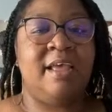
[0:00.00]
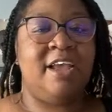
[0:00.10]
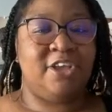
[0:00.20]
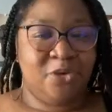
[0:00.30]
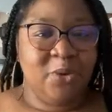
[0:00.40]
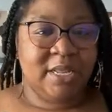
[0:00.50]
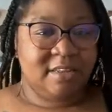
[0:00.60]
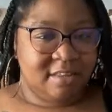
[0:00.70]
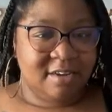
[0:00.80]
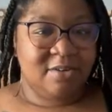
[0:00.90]
you can
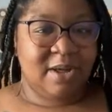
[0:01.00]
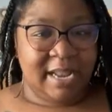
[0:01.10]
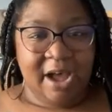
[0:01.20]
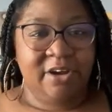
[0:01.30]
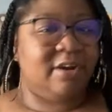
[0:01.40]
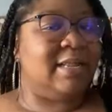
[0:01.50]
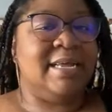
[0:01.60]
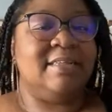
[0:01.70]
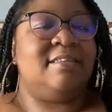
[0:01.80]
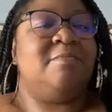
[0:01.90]
still allow your
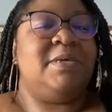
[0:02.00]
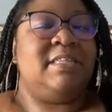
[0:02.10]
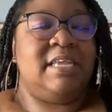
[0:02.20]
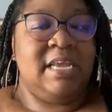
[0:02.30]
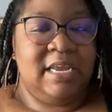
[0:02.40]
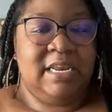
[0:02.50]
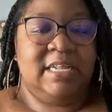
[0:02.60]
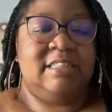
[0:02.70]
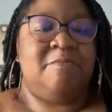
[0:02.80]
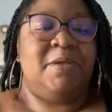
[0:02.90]
clients to be seen
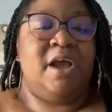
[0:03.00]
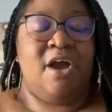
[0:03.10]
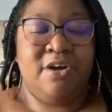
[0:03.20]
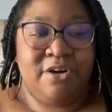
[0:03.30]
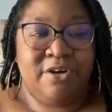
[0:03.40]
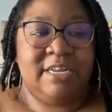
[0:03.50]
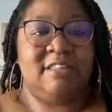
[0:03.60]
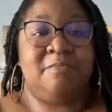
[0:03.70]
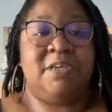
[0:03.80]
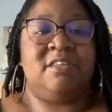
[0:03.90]
and to be heard and
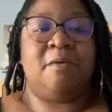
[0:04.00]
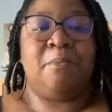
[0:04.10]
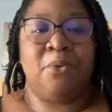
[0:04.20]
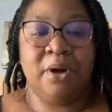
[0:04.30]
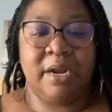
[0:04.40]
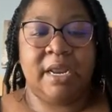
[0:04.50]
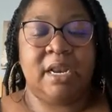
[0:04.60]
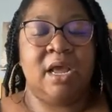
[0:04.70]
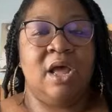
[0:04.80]
to be supported